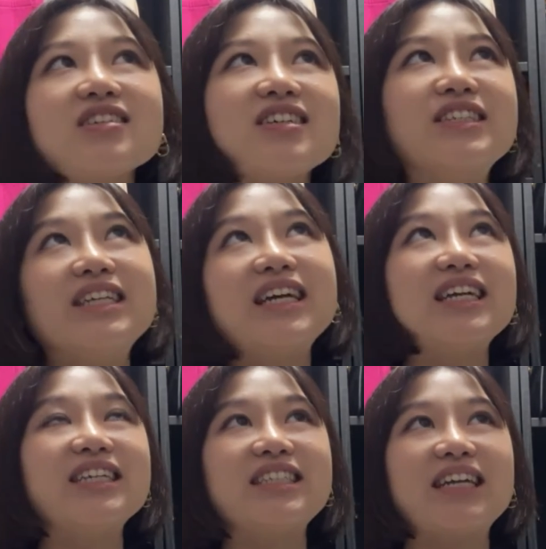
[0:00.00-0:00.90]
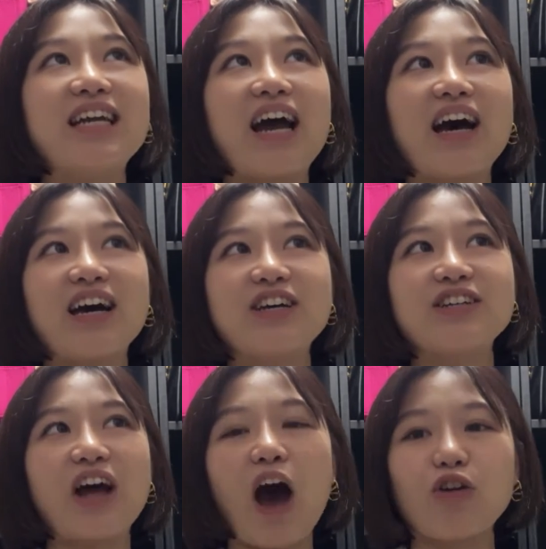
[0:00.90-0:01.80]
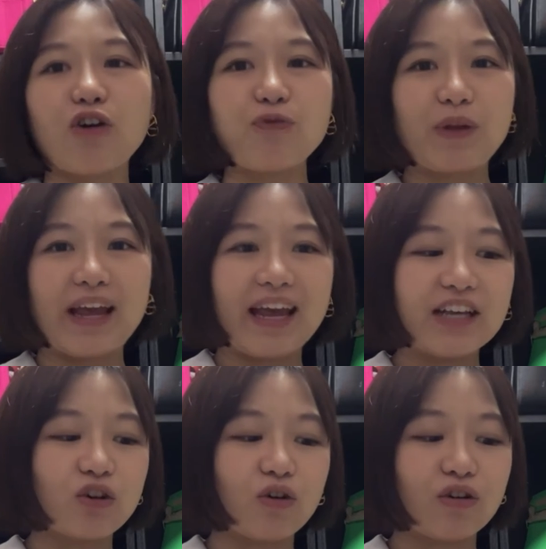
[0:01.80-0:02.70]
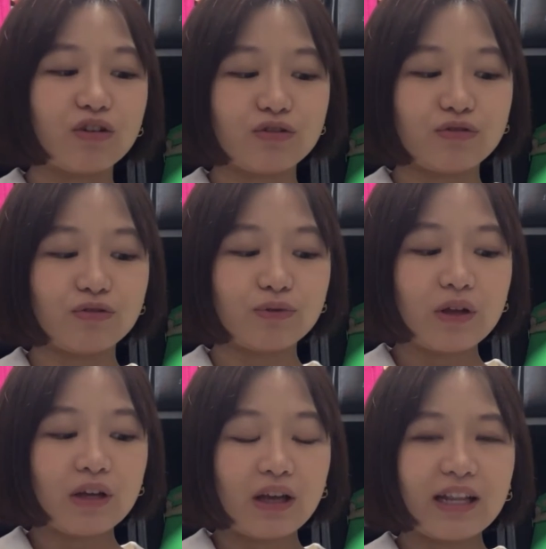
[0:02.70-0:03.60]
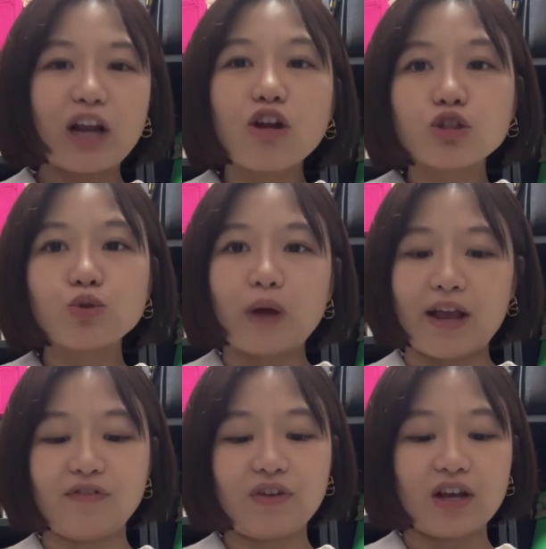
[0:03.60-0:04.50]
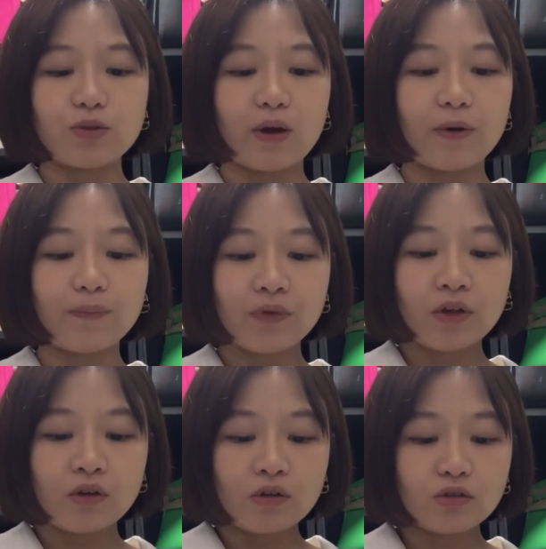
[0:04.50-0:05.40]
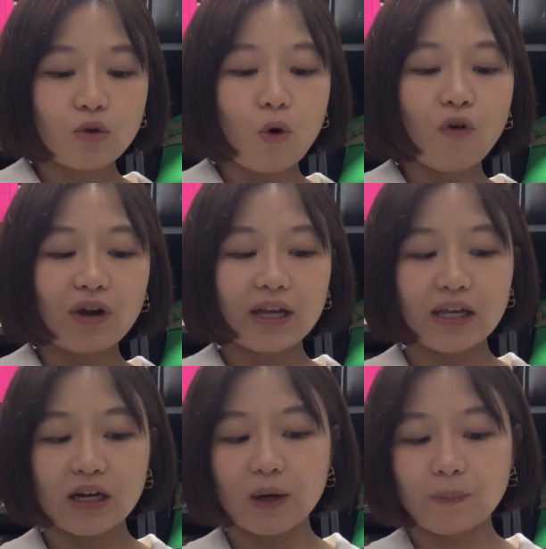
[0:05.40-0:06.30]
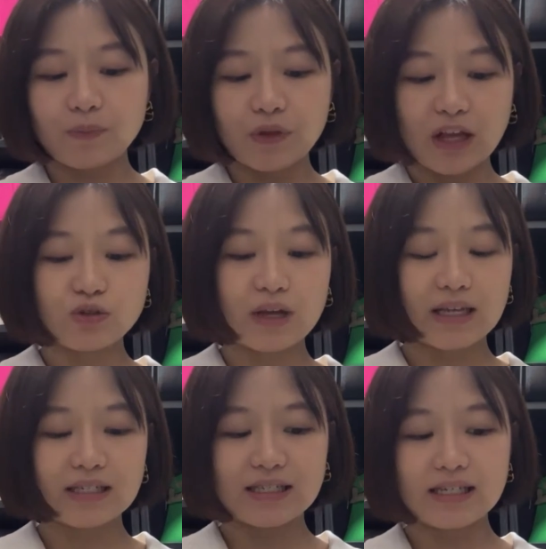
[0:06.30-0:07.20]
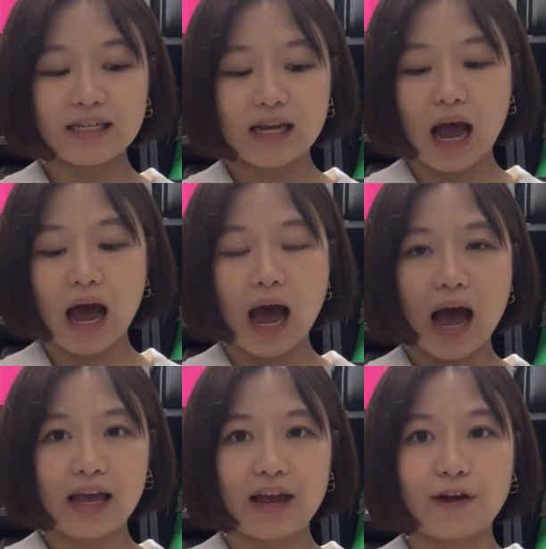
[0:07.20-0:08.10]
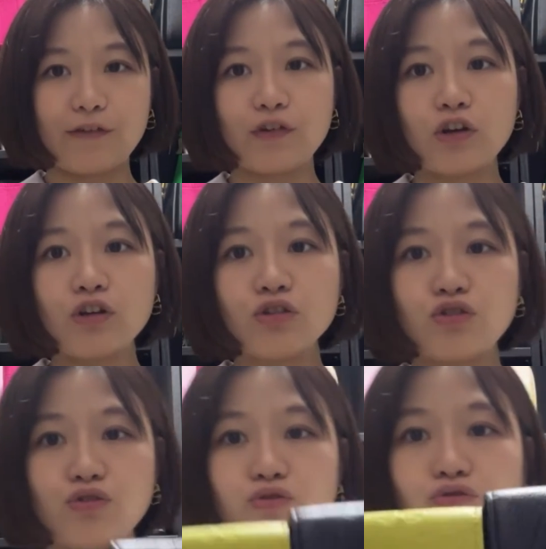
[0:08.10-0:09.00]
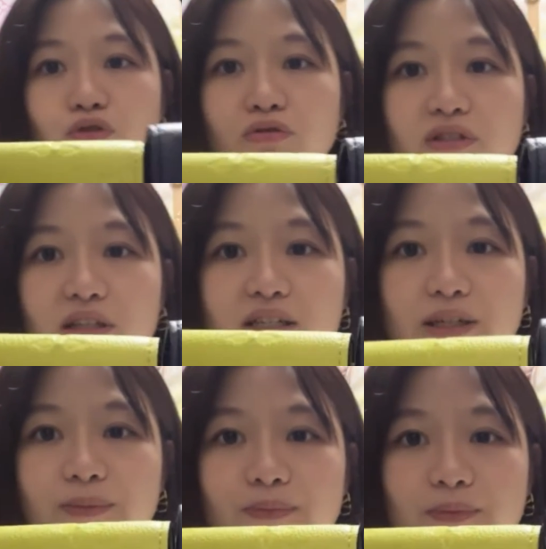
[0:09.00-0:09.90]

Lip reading: they are out of place, or they are not too heavy as well. So over here, as you can see, I have two Rosalie